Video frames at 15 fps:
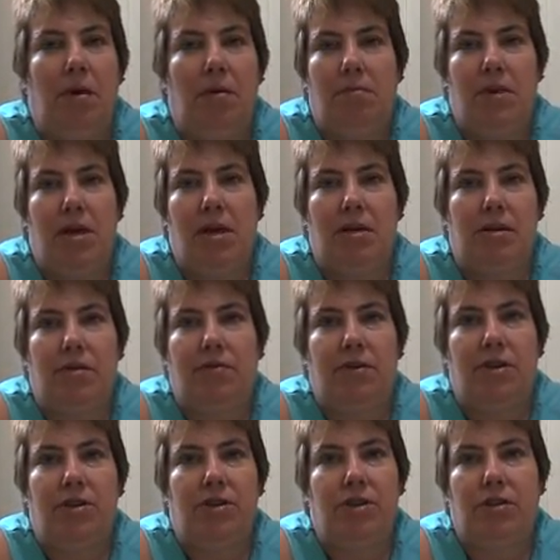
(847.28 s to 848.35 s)
He had to
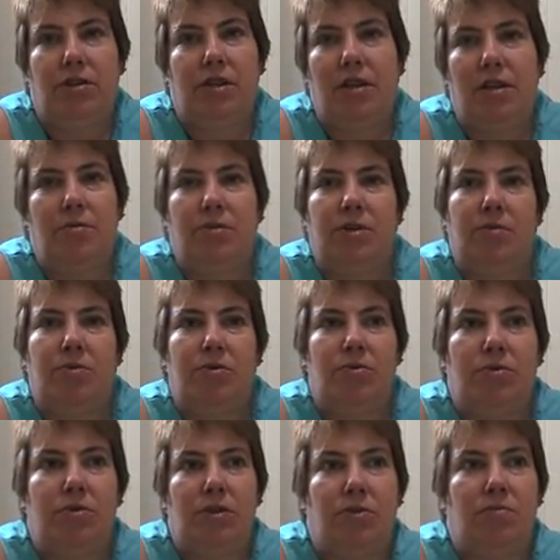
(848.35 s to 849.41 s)
finish because income
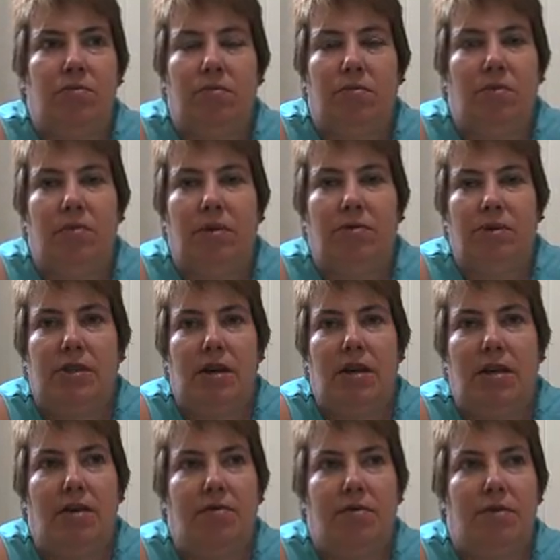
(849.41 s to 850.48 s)
support, it was
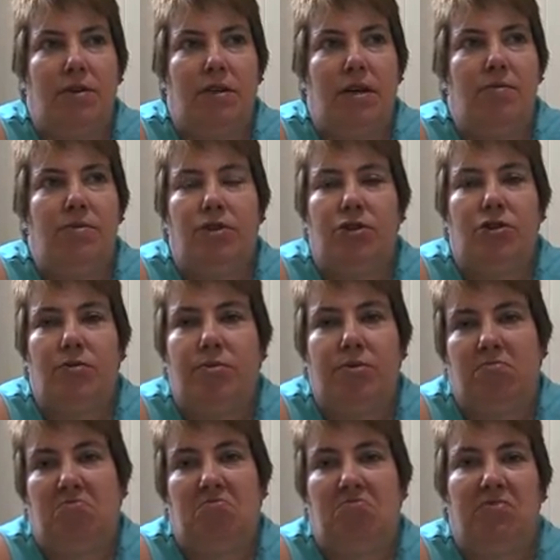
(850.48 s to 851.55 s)
either a full-time job
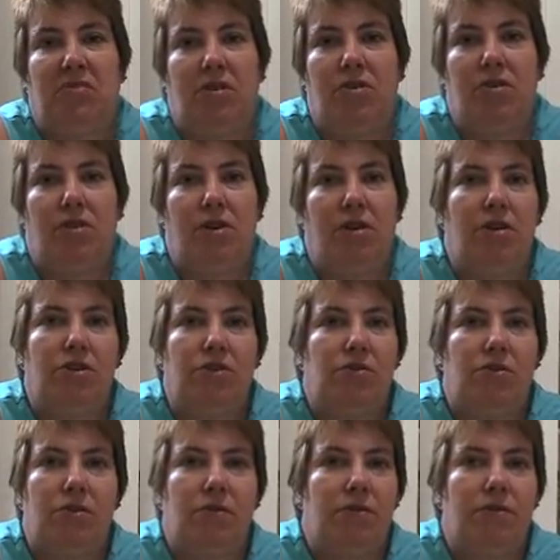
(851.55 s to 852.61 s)
or nothing at
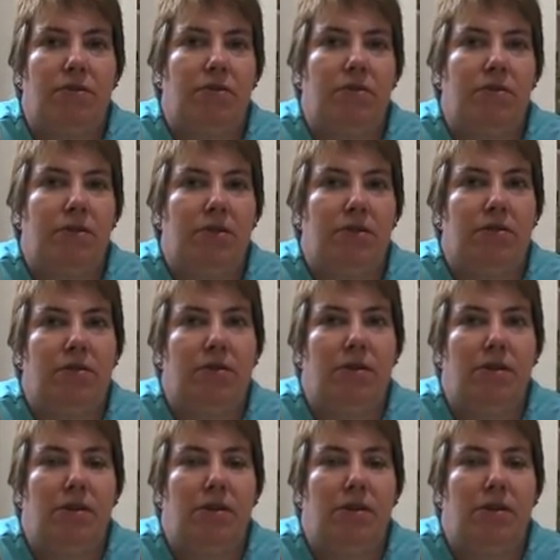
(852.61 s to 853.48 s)
all. You know.